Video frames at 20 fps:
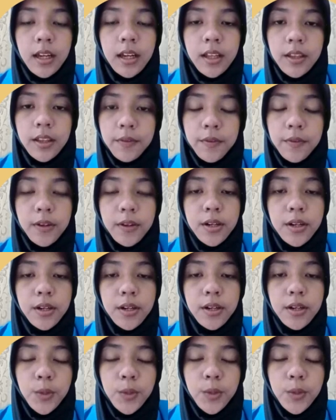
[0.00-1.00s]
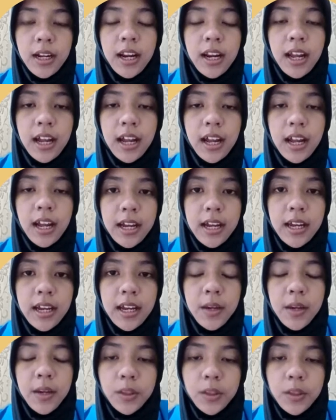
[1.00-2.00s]
The first one
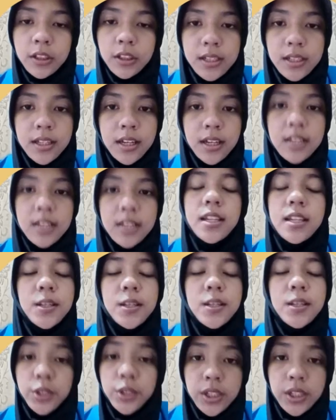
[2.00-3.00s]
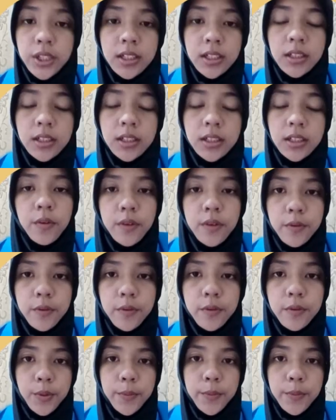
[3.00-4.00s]
I will discuss is article
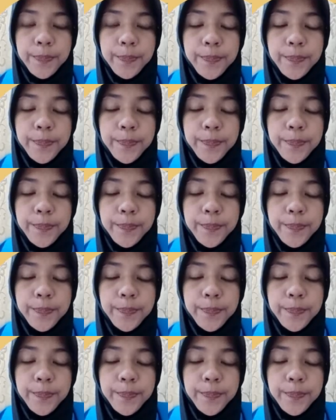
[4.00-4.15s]
overview.